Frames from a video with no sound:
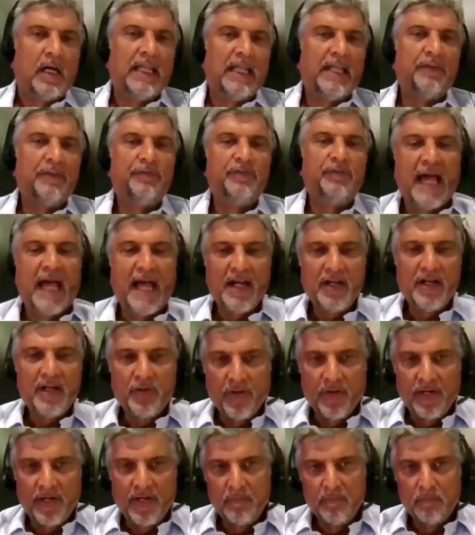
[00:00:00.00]
If that
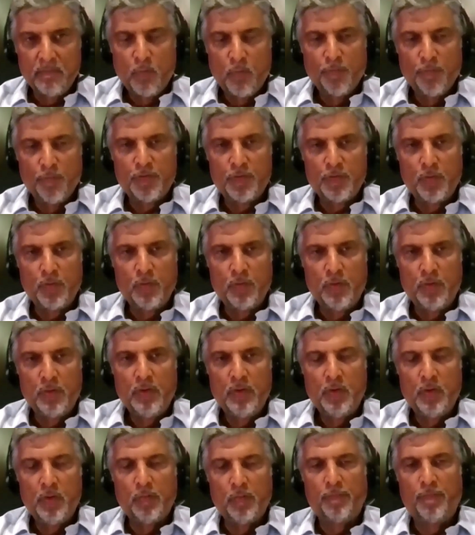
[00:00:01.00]
rate moves
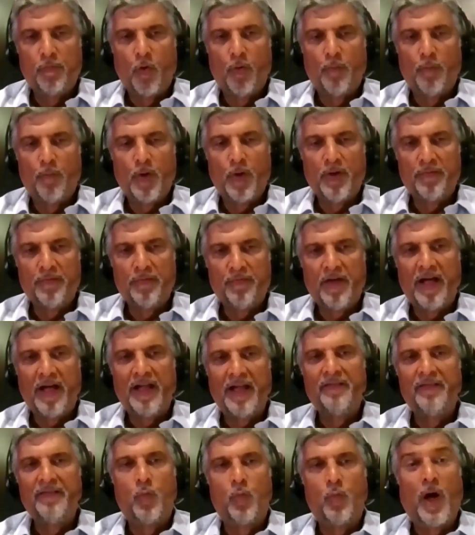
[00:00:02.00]
to
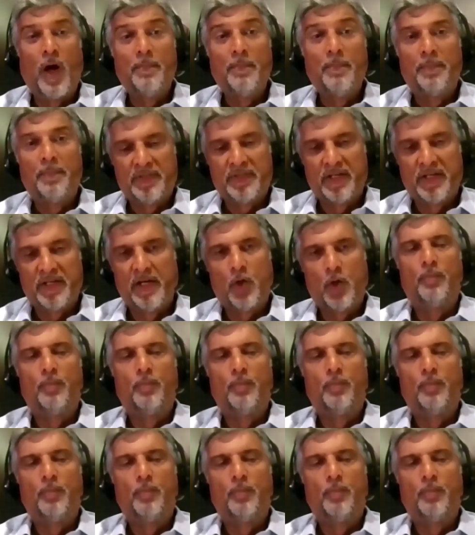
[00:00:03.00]
4.51%